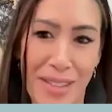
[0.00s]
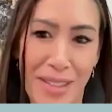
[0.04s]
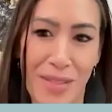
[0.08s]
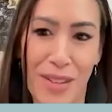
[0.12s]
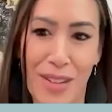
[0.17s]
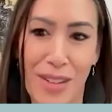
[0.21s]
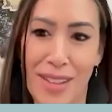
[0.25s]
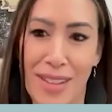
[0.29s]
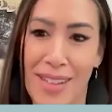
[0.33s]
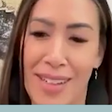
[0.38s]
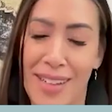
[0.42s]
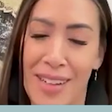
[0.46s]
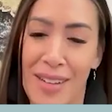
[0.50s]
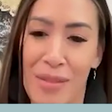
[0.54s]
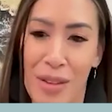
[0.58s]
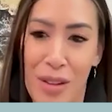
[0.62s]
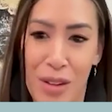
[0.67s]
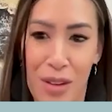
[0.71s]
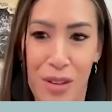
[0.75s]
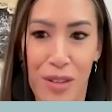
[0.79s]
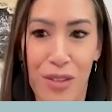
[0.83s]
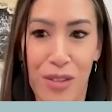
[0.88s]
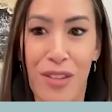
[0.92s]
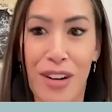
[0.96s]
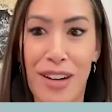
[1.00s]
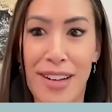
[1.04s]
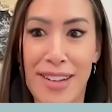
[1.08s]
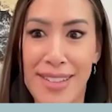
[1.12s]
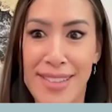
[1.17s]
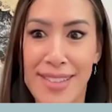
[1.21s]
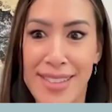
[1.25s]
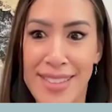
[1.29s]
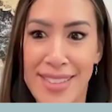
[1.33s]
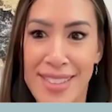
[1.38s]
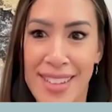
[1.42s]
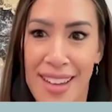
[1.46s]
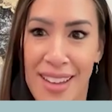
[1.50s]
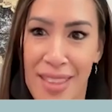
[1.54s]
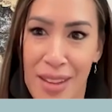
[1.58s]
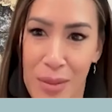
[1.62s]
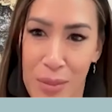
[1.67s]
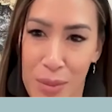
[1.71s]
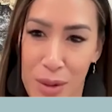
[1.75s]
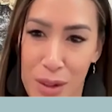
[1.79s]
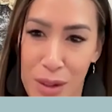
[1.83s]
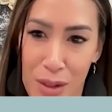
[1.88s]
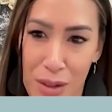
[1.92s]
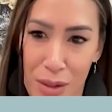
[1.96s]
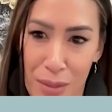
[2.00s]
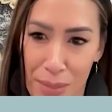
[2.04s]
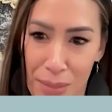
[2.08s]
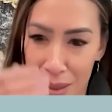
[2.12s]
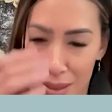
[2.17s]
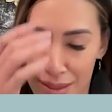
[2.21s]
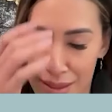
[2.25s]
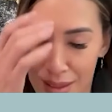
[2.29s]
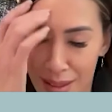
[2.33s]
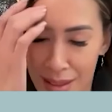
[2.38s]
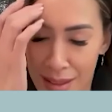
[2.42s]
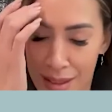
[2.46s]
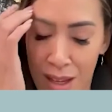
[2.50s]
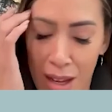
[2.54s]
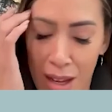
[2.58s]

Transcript: differently when you're friends and then when you're in business.